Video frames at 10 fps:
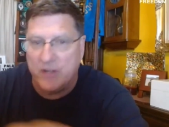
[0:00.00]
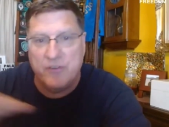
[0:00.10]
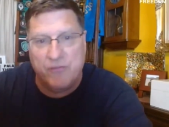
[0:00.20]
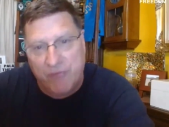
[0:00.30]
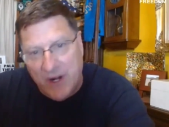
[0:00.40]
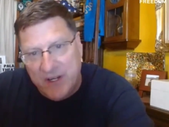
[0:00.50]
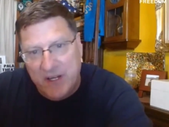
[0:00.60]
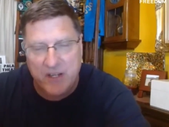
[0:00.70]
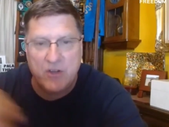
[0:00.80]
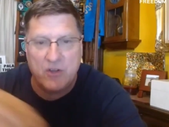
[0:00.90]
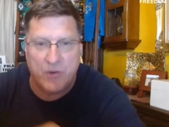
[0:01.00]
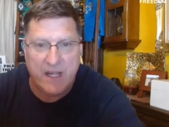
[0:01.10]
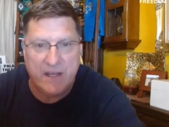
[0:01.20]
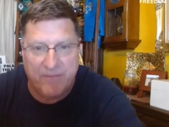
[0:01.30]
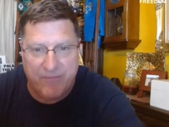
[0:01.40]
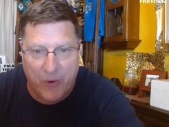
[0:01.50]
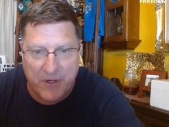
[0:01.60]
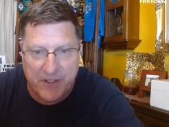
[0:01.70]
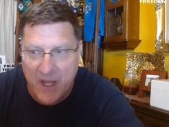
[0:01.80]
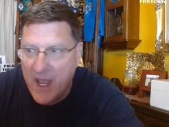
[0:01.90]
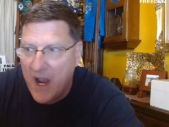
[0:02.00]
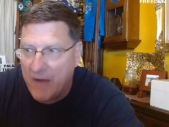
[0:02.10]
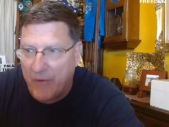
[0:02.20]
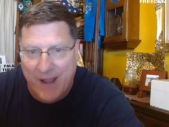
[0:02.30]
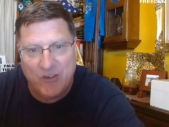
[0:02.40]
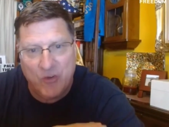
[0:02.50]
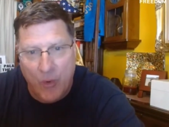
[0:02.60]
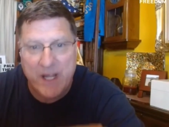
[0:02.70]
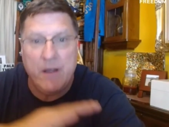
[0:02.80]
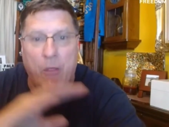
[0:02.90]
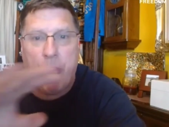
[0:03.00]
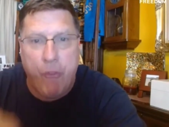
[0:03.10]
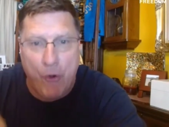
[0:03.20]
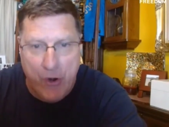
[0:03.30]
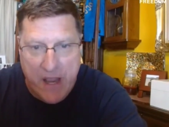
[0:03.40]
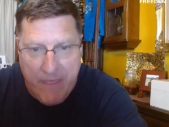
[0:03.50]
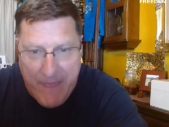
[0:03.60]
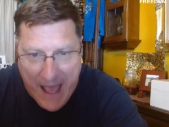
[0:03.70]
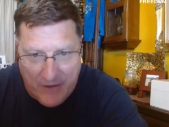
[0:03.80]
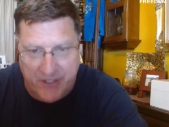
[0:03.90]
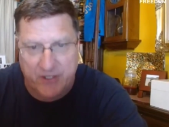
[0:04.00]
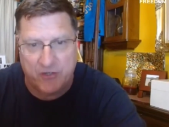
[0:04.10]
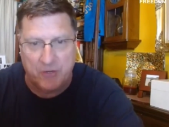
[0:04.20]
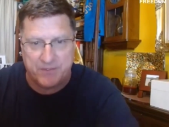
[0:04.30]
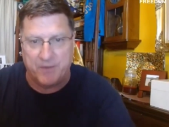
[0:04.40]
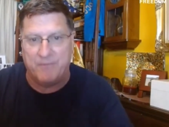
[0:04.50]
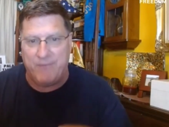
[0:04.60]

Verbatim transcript: who are confronting a Ukrainian force of around 20 to 30,000 troops.